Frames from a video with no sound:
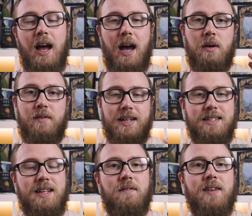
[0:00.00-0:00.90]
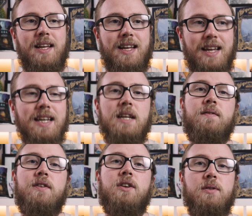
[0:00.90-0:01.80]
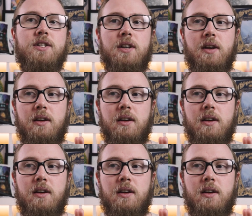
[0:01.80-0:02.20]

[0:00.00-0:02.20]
However, it's definitely key for you to